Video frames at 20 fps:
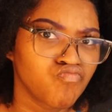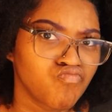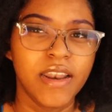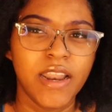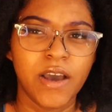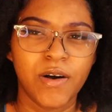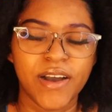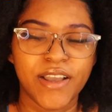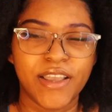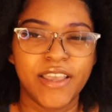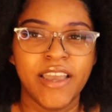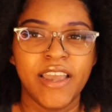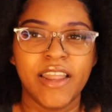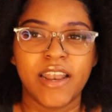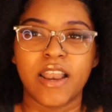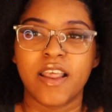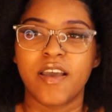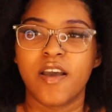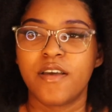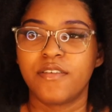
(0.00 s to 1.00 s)
Now,
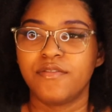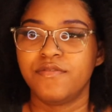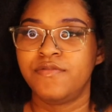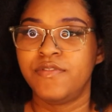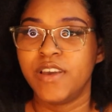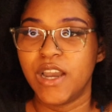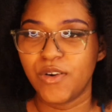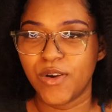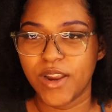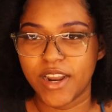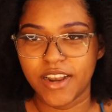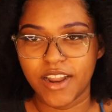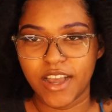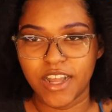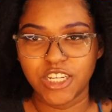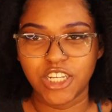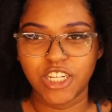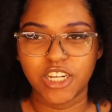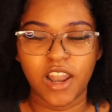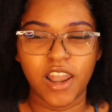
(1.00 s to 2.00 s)
again, very
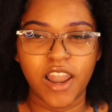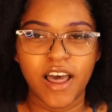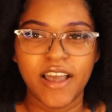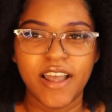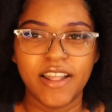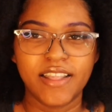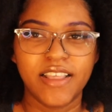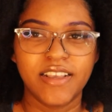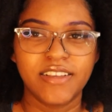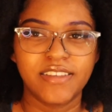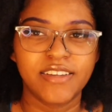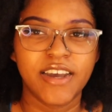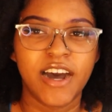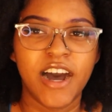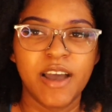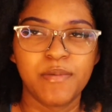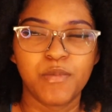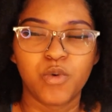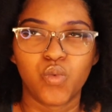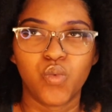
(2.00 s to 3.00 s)
nonchalant at this
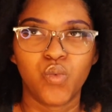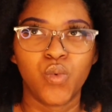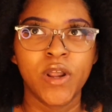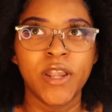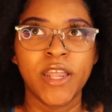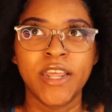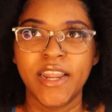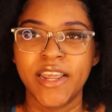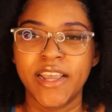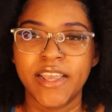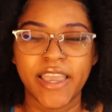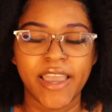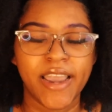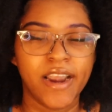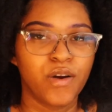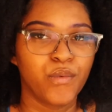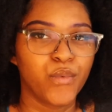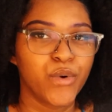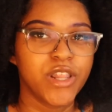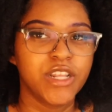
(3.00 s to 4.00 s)
time, really didn't
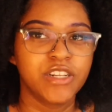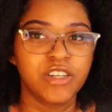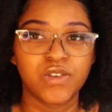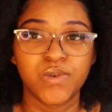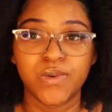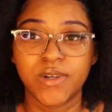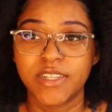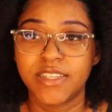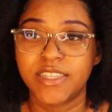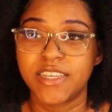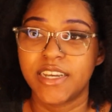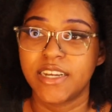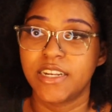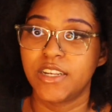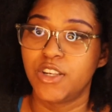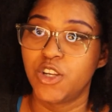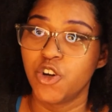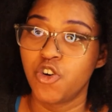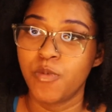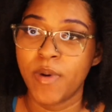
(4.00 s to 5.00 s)
care, really just wanted to
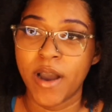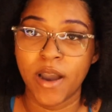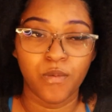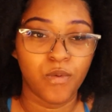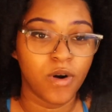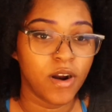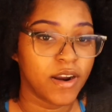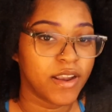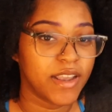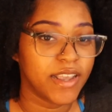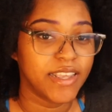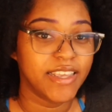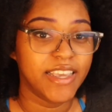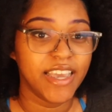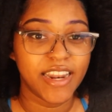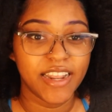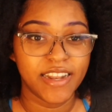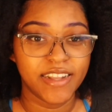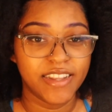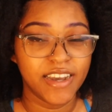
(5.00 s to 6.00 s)
do my work,
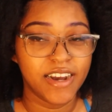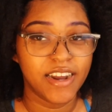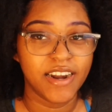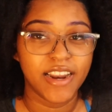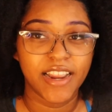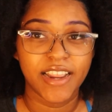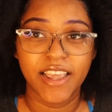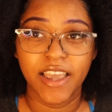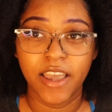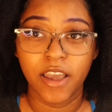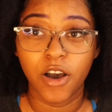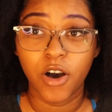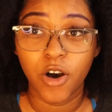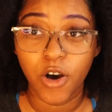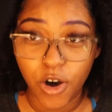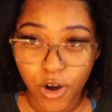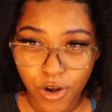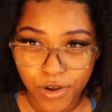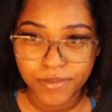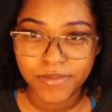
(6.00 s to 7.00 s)
get it done, and get
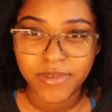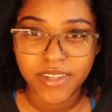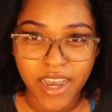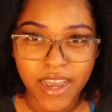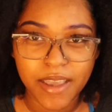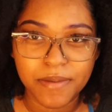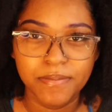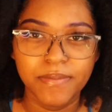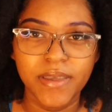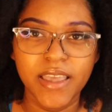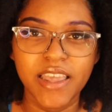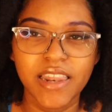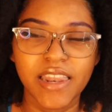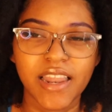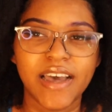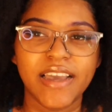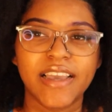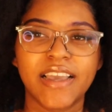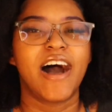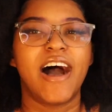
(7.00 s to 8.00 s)
home type beat.
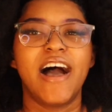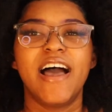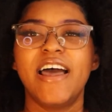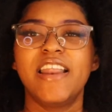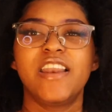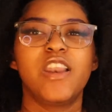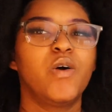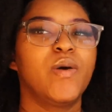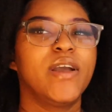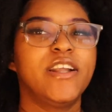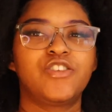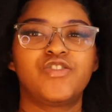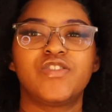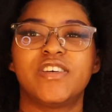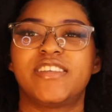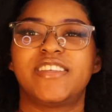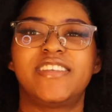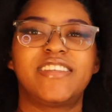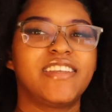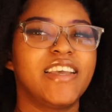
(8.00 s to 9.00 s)
Like I had no
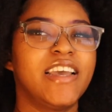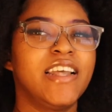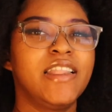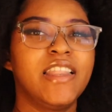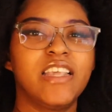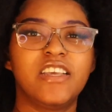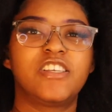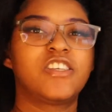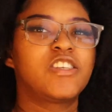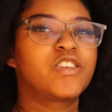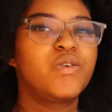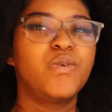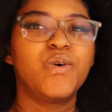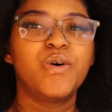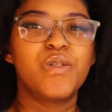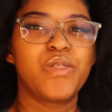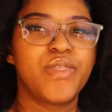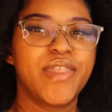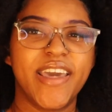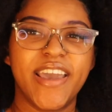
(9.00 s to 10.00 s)
interest in this
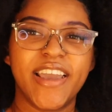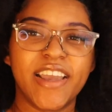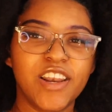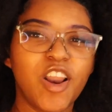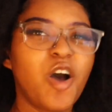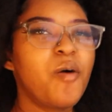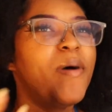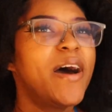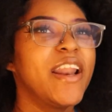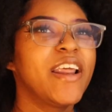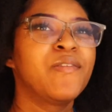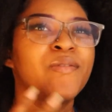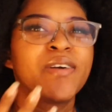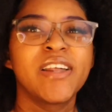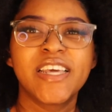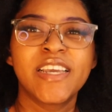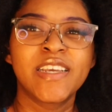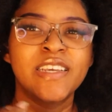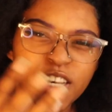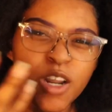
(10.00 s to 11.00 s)
school thing. Nobody
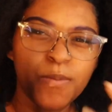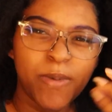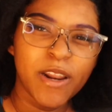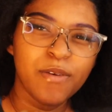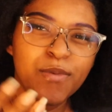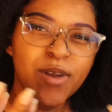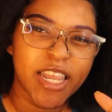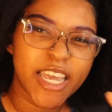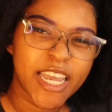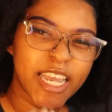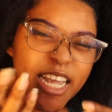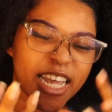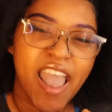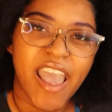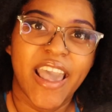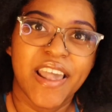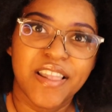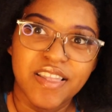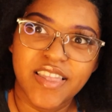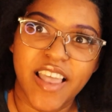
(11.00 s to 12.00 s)
really, nobody really
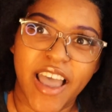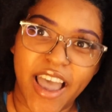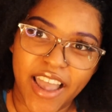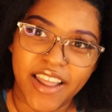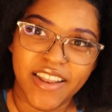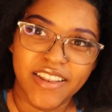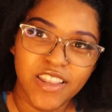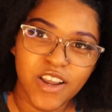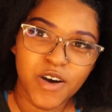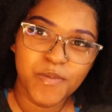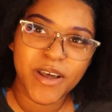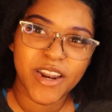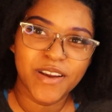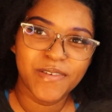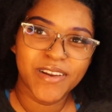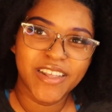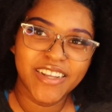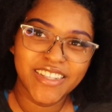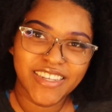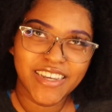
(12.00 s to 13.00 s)
ate that. Nobody
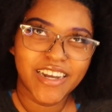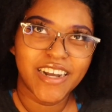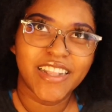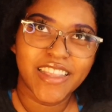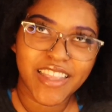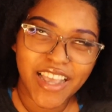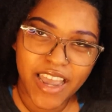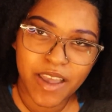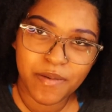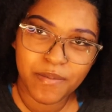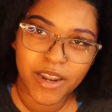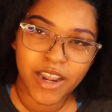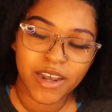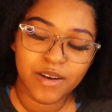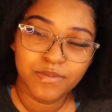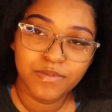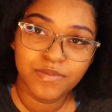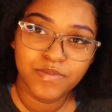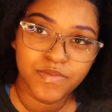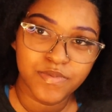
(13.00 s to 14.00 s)
really took that and be
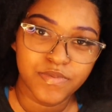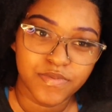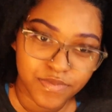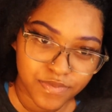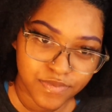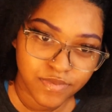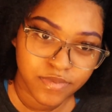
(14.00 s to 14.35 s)
like, mm.